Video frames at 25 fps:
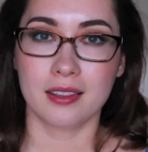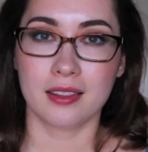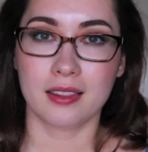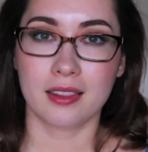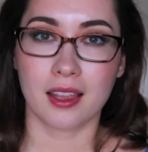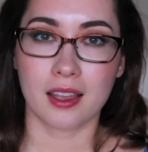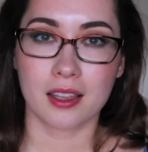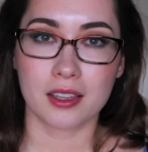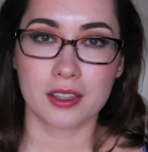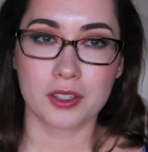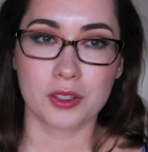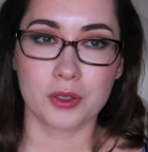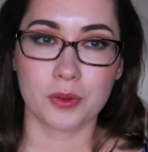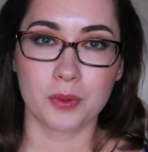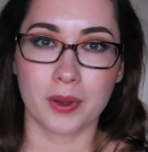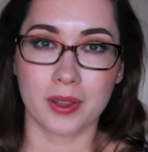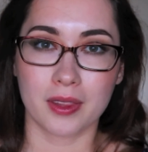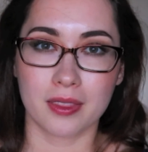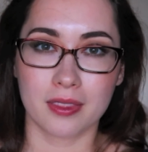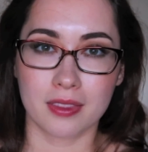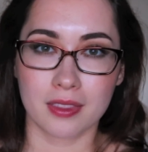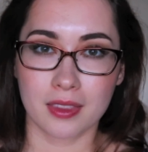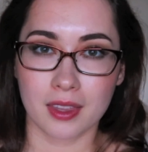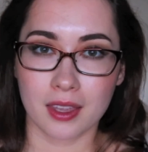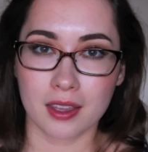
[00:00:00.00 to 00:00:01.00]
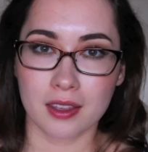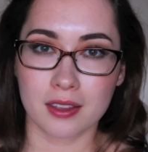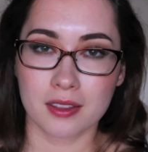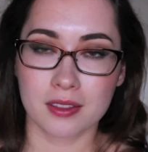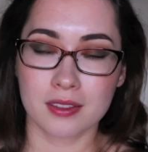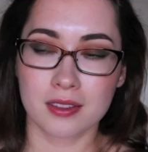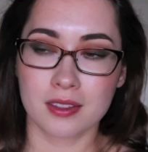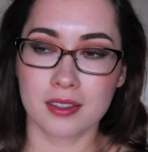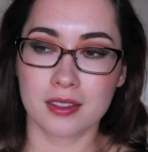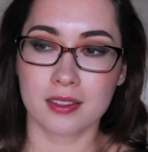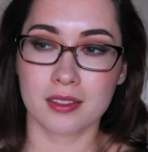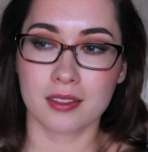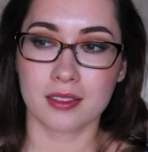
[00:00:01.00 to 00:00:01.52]
that's when
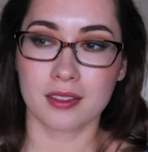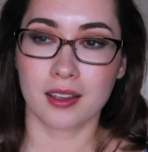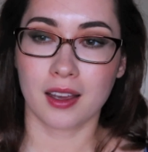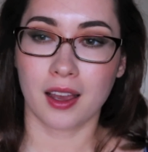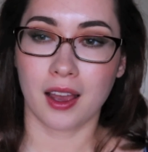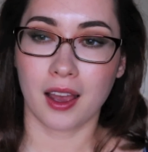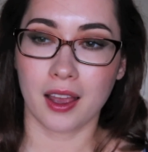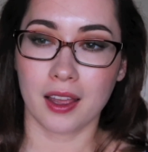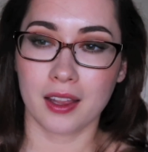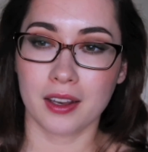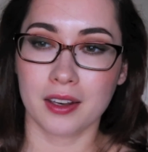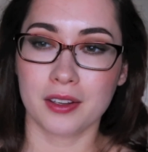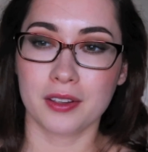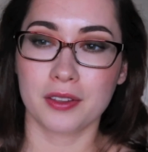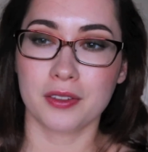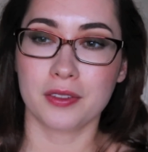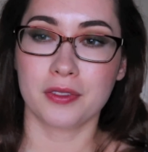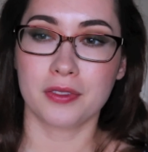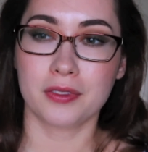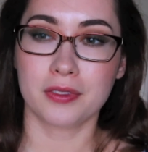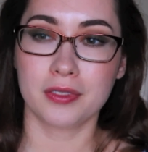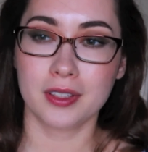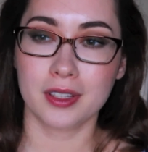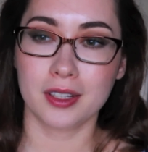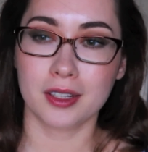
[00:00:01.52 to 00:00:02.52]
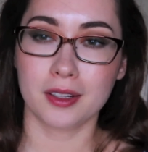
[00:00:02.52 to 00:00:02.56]
things kind of,